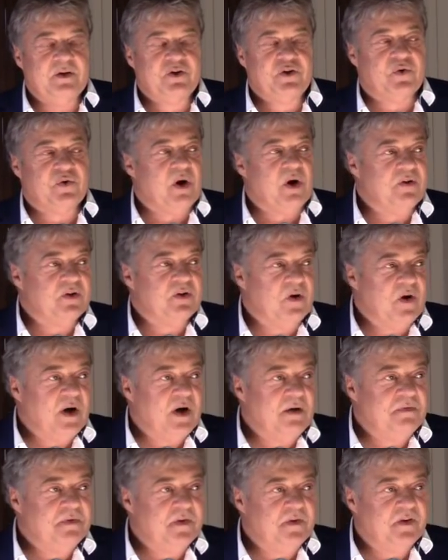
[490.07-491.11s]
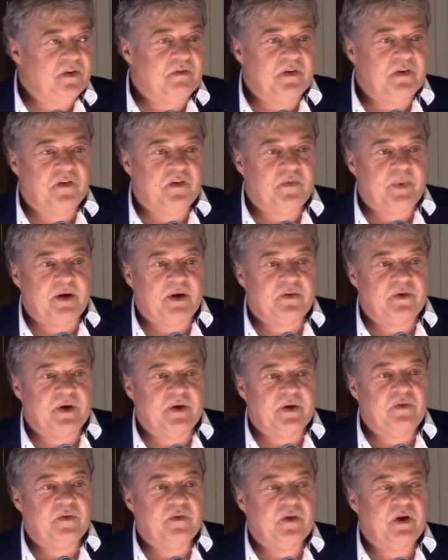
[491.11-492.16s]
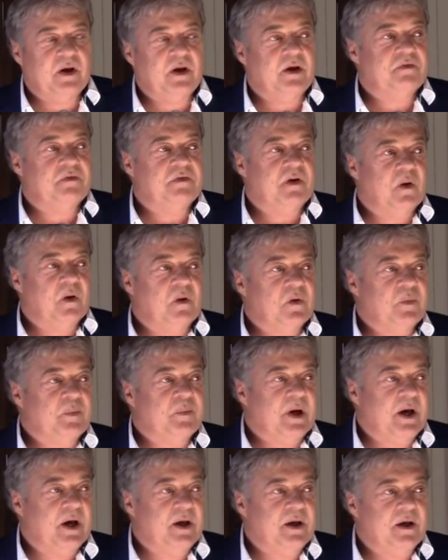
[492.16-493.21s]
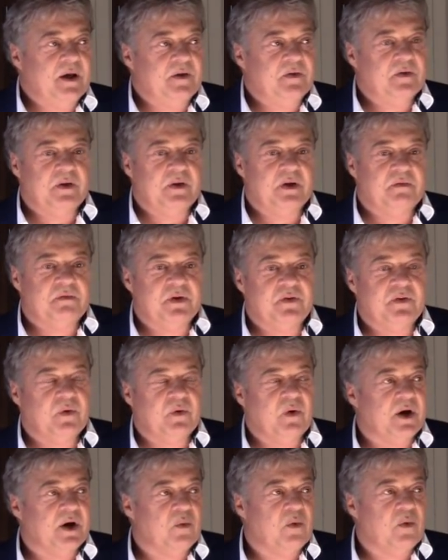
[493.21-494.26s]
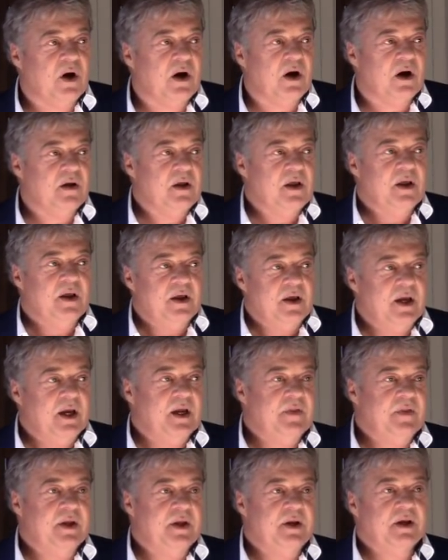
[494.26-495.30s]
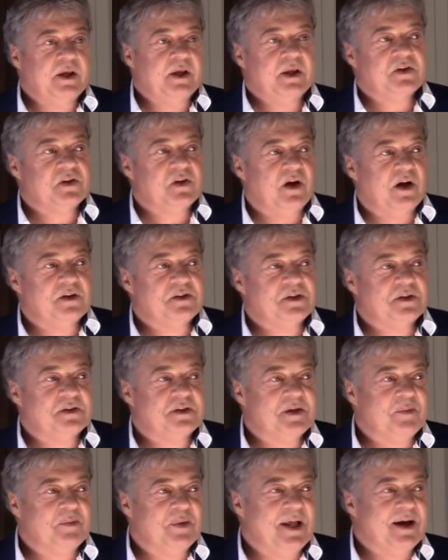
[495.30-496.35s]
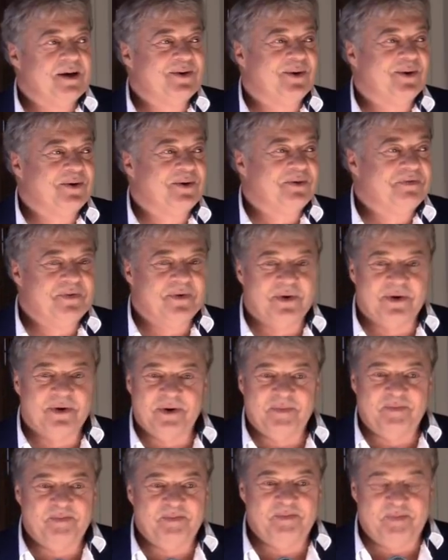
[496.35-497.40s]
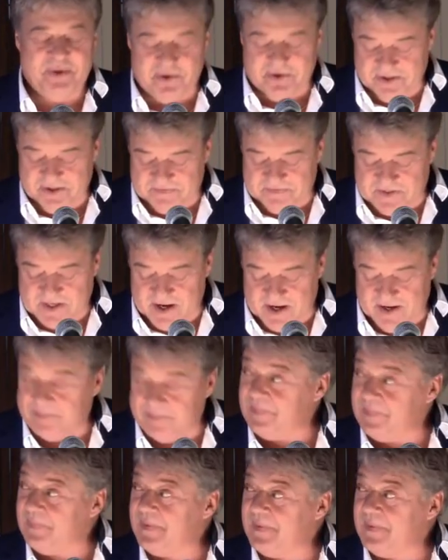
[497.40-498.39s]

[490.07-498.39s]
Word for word: Toronto office of inspectorate, and followed by delivery to Ottawa, and then it gets lost in some black hole for a period of time.